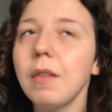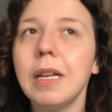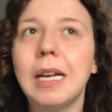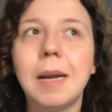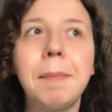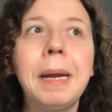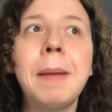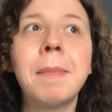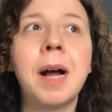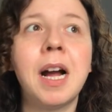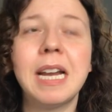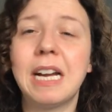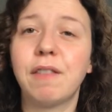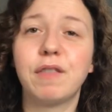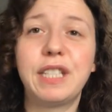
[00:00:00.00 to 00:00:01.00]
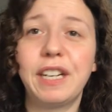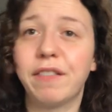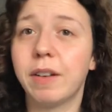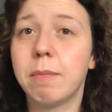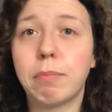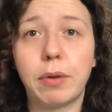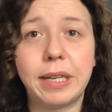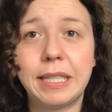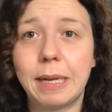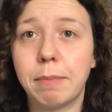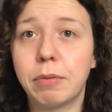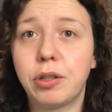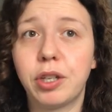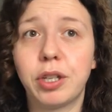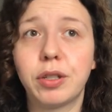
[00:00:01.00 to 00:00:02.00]
and me and Martin have different body
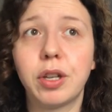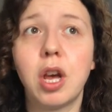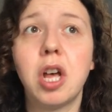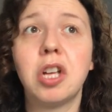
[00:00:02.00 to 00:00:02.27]
temperatures.